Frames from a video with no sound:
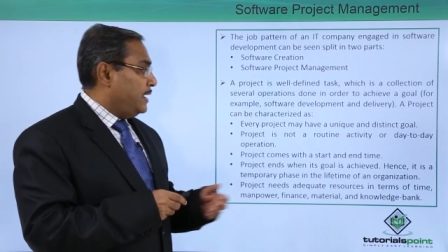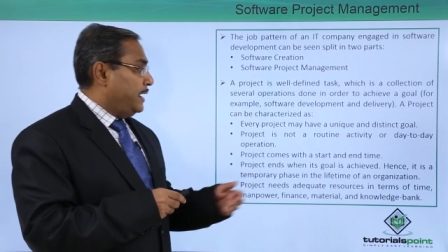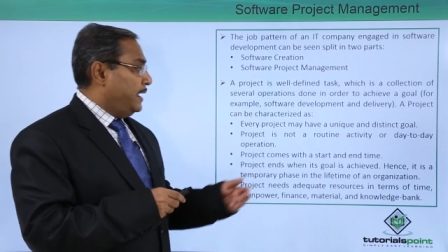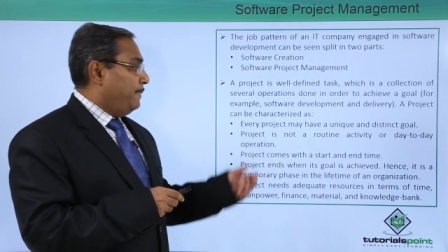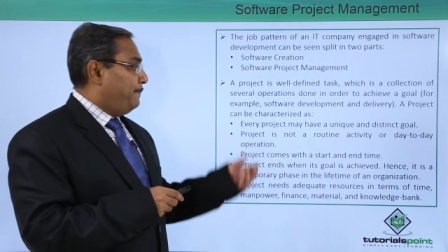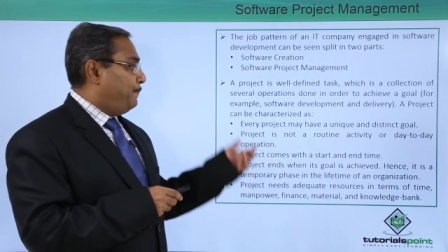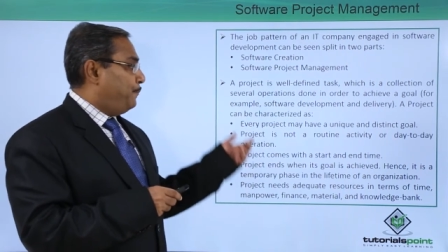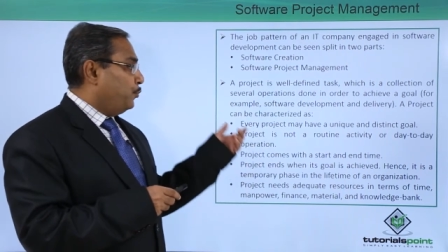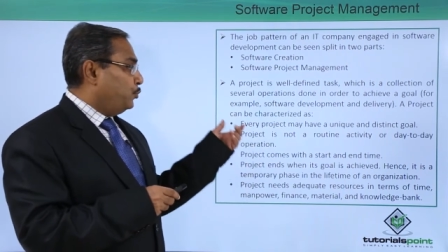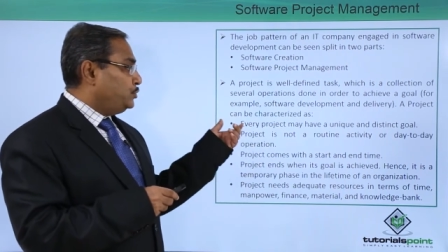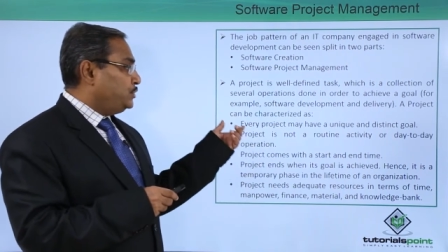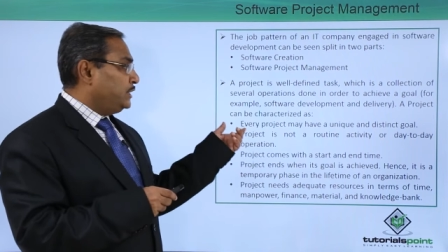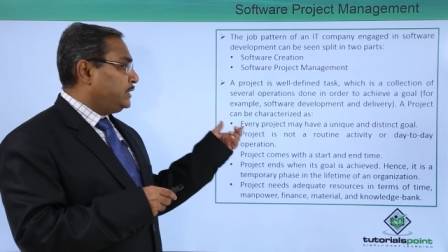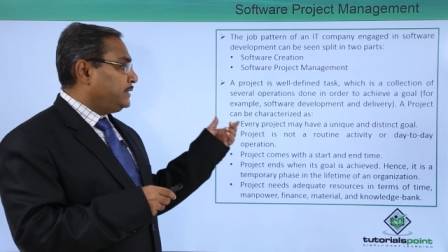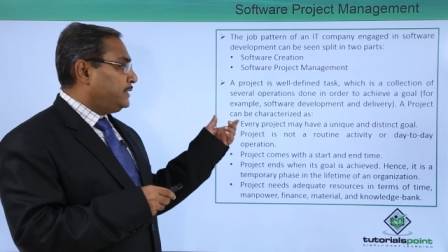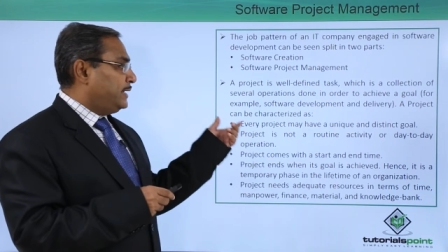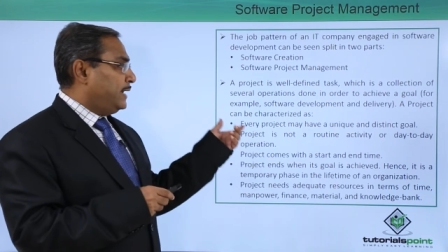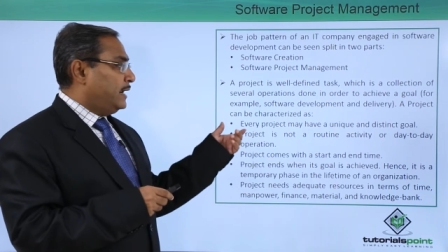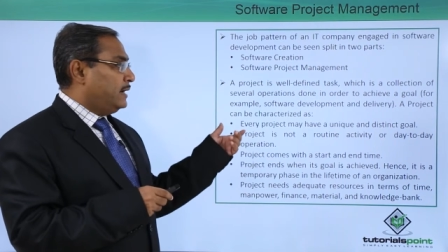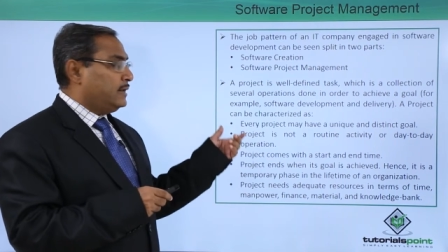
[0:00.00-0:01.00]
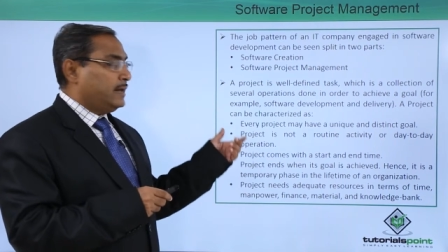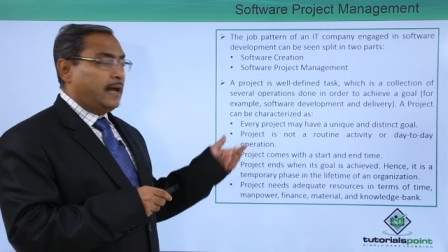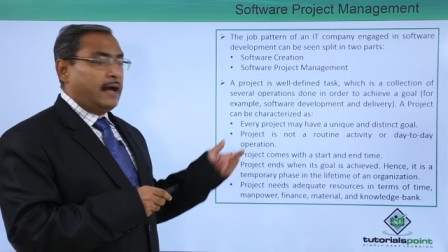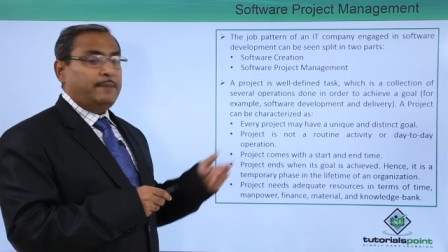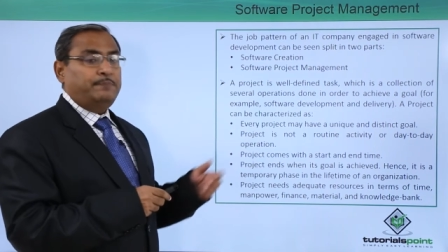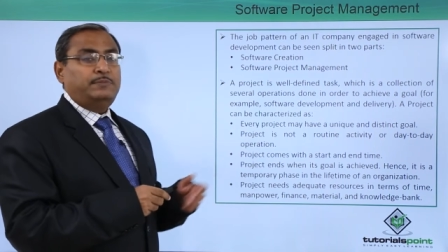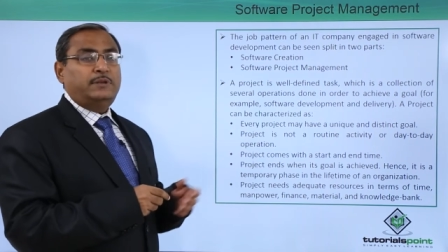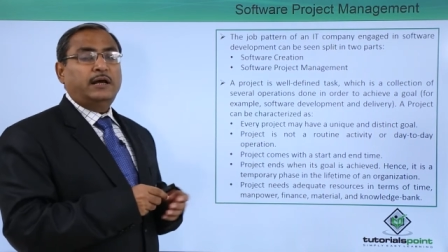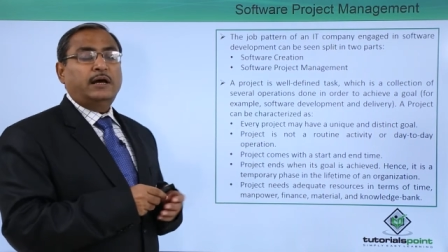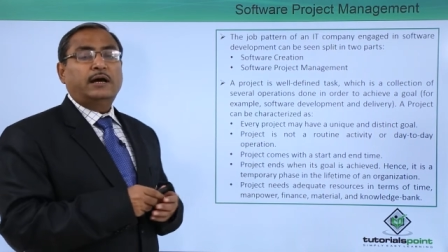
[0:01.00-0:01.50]
a project can
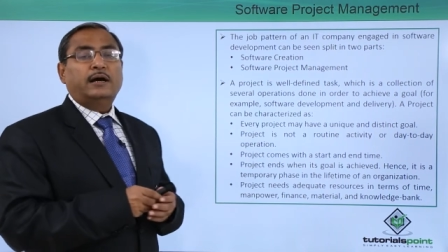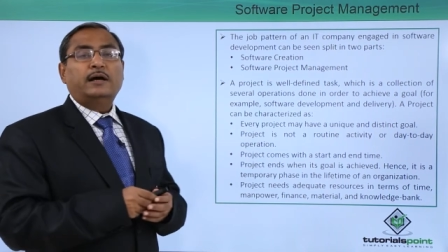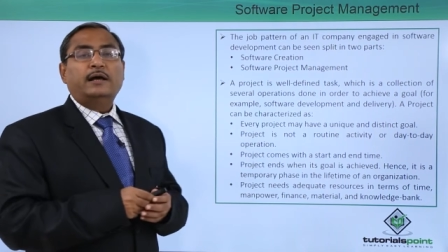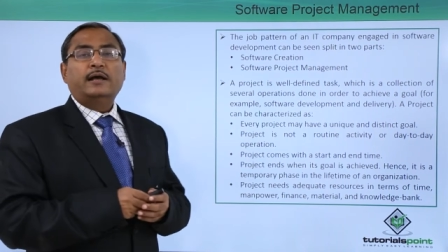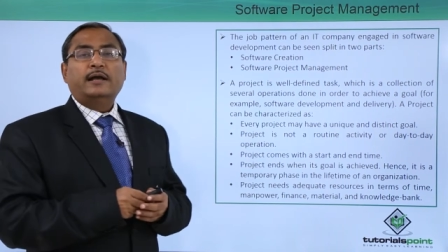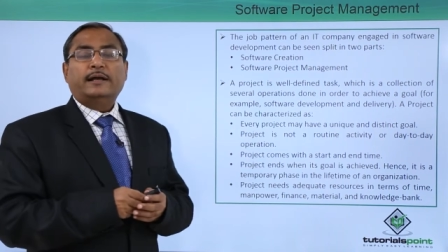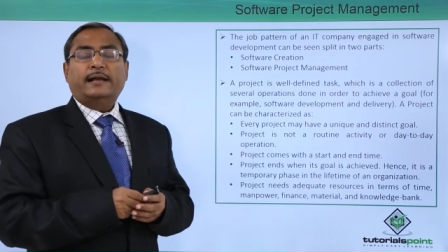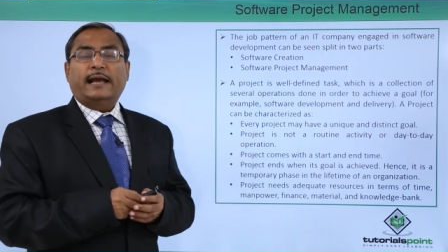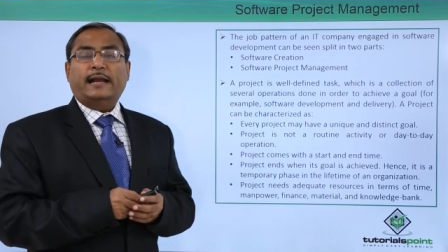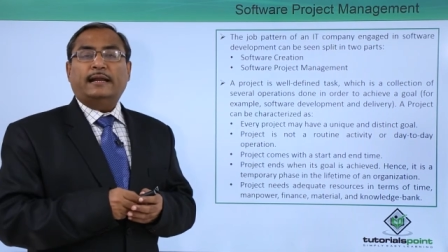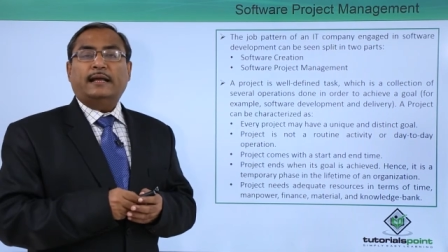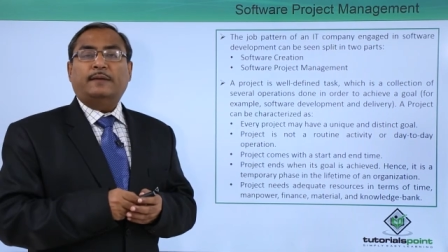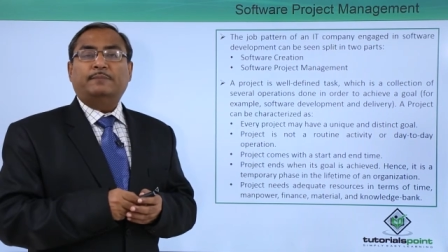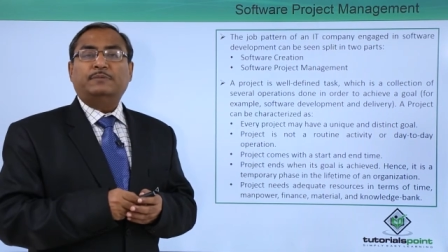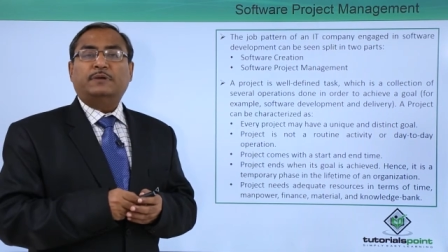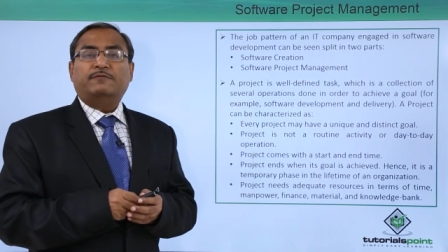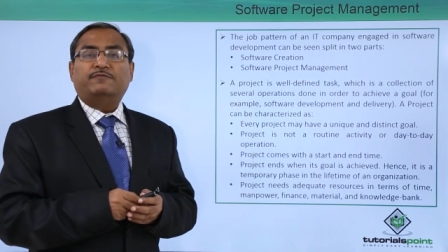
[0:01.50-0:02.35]
have the can have